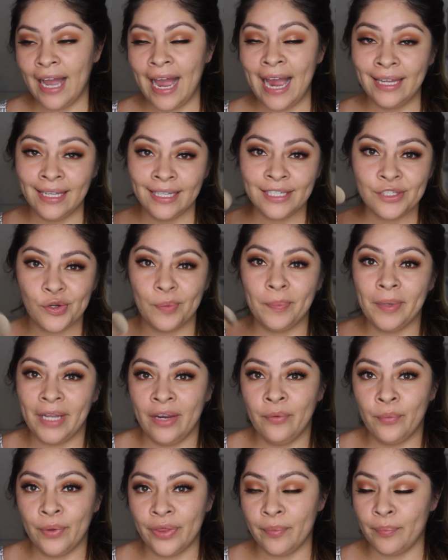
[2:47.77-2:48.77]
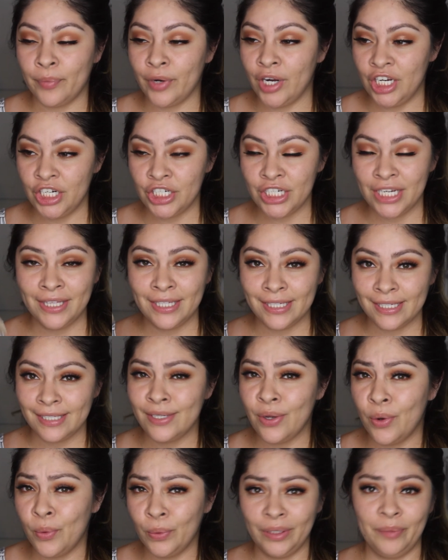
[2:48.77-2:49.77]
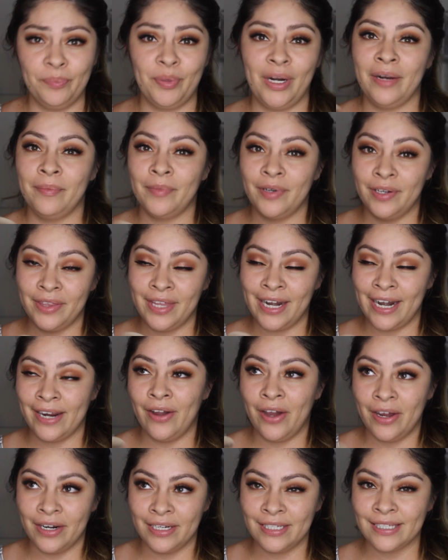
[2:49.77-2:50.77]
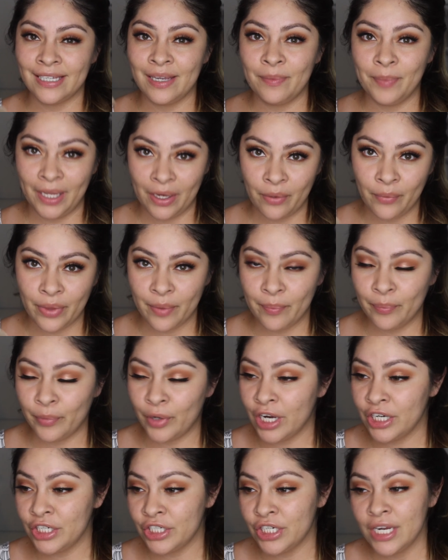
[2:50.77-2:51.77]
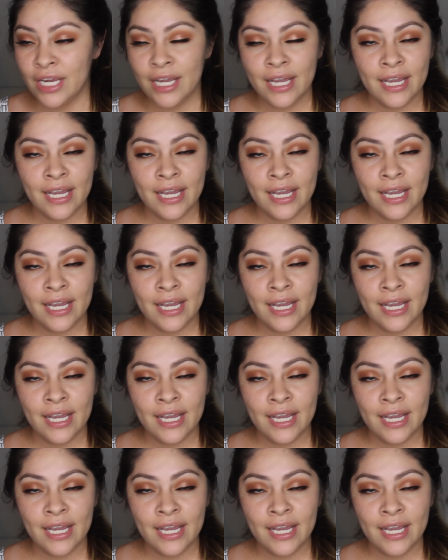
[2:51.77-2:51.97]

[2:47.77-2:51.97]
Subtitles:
I like to apply it with a brush, and this is the only primer that I honestly apply with a brush.